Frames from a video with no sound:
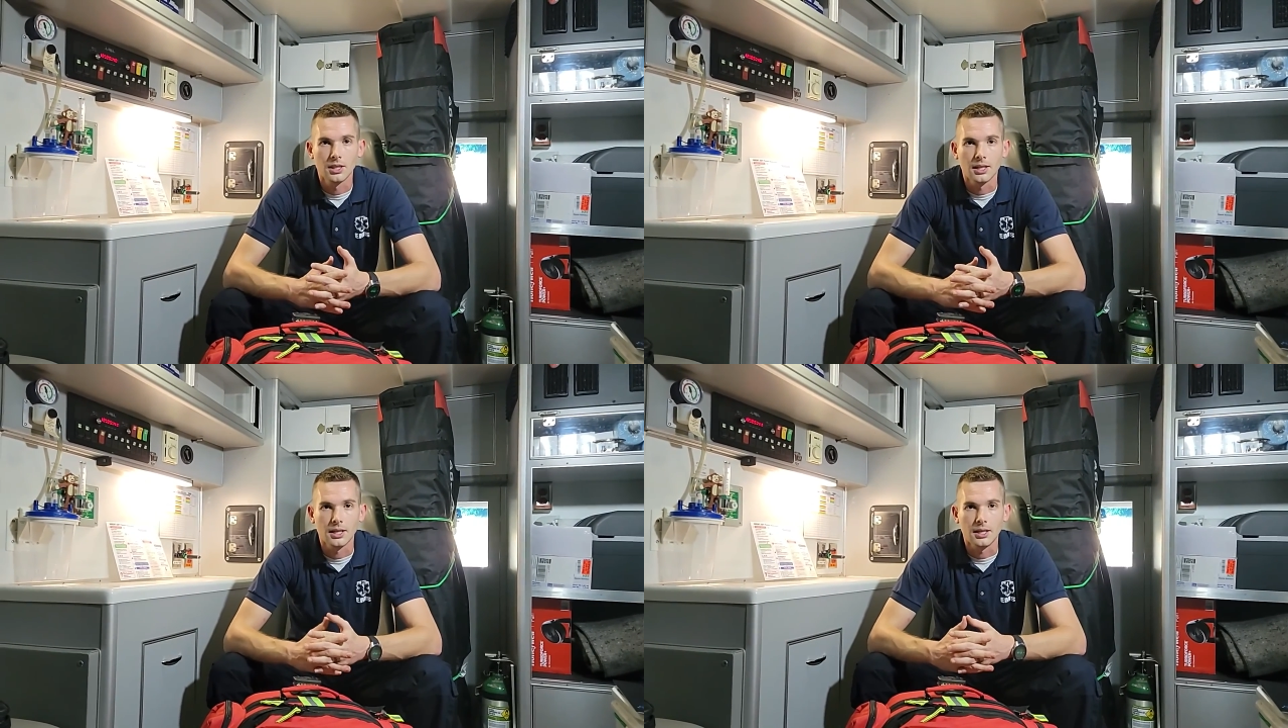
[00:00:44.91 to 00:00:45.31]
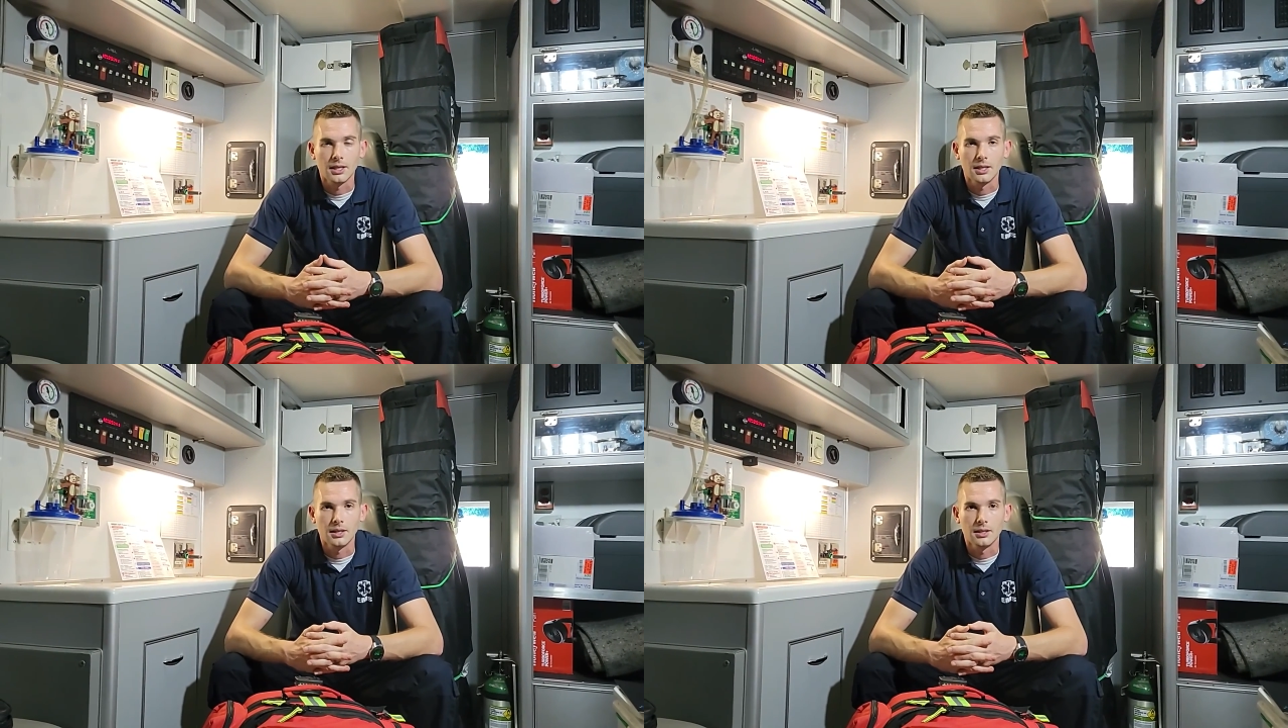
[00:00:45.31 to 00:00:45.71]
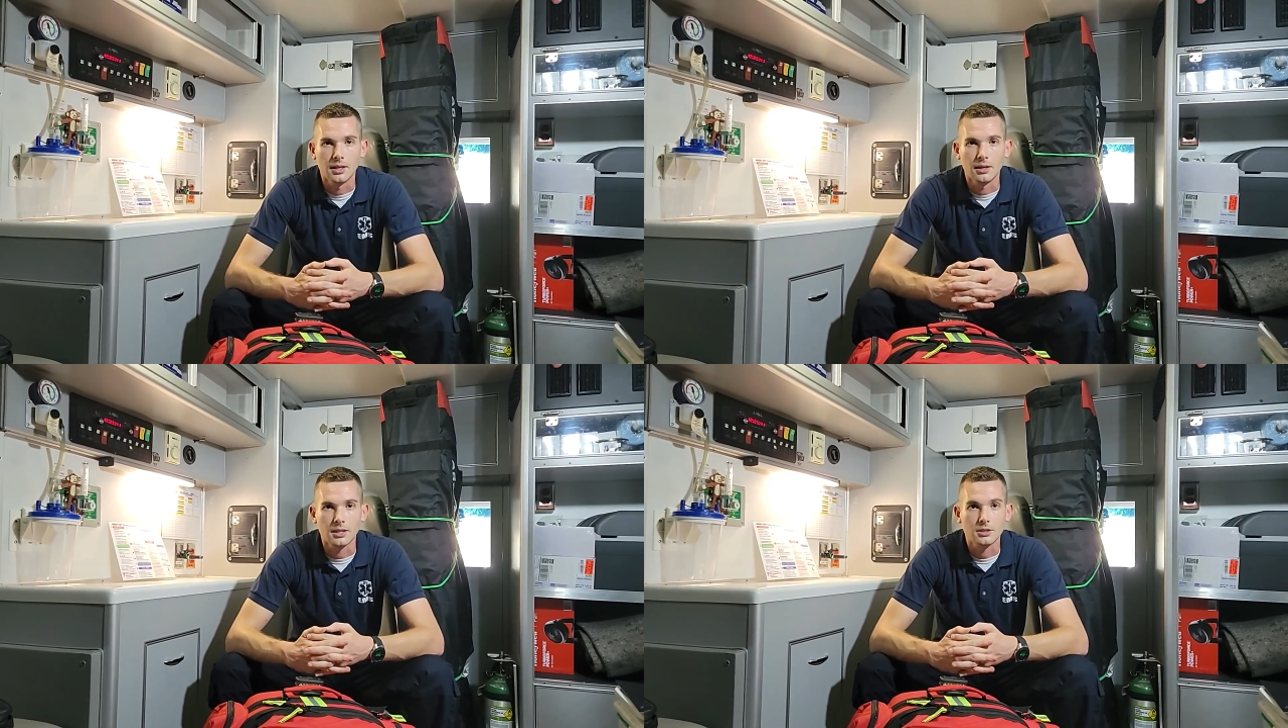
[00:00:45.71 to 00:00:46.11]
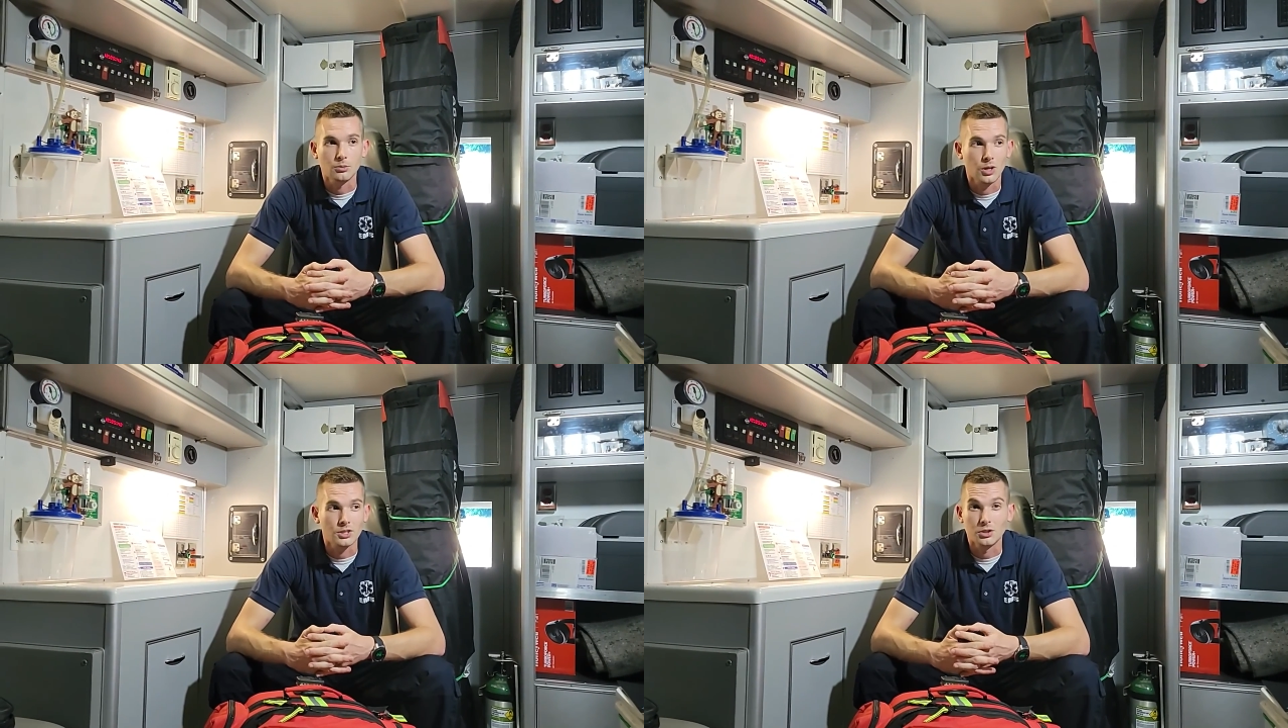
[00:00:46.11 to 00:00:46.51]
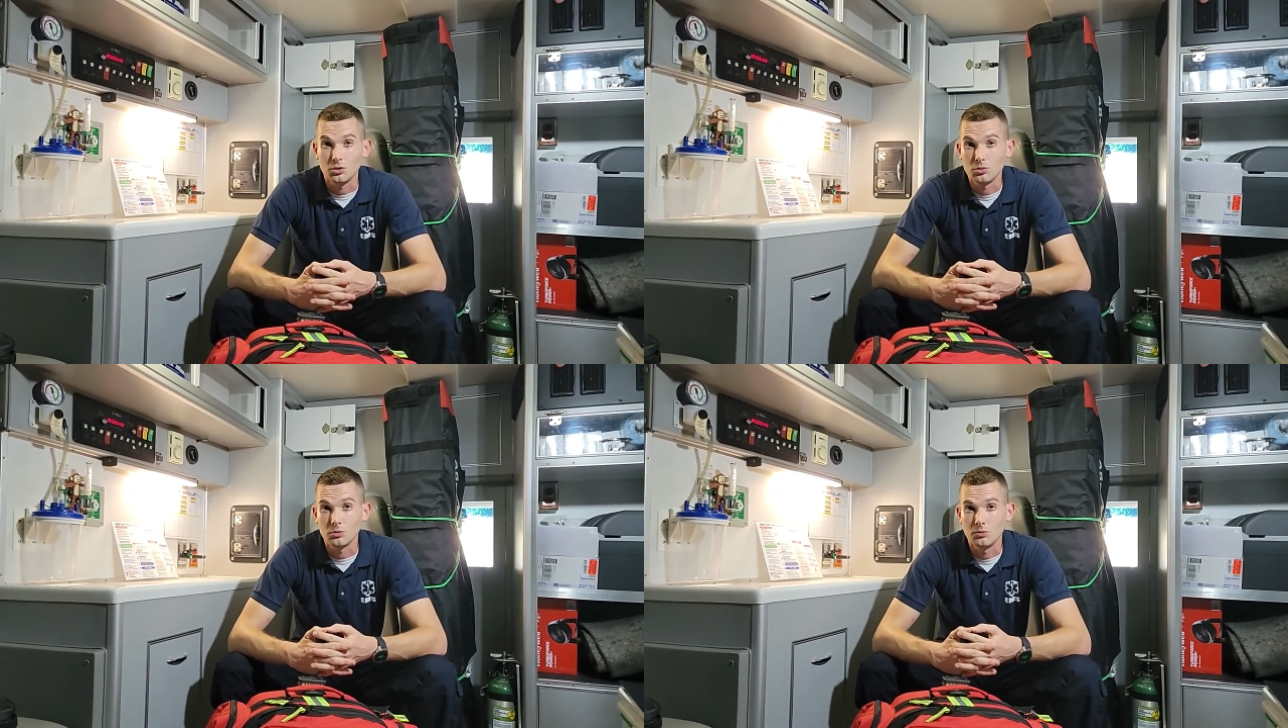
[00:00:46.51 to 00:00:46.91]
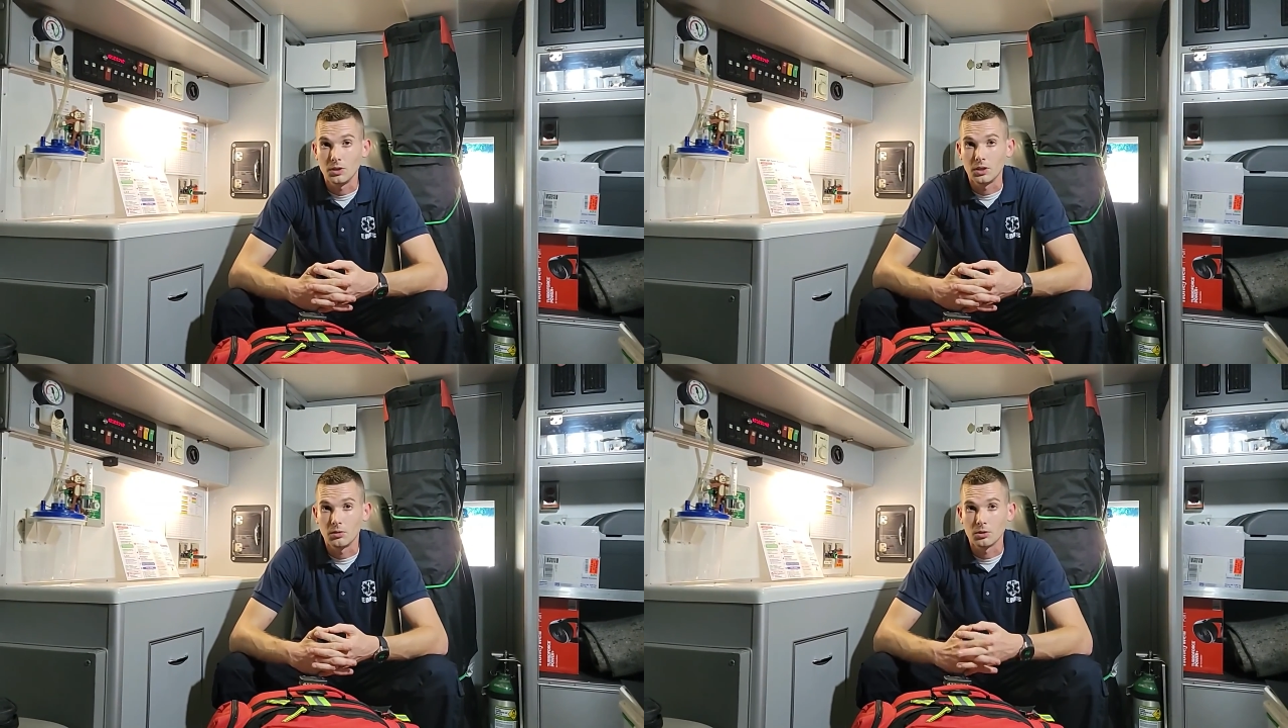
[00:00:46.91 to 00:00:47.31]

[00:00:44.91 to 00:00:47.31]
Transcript: and I actually watched a YouTube video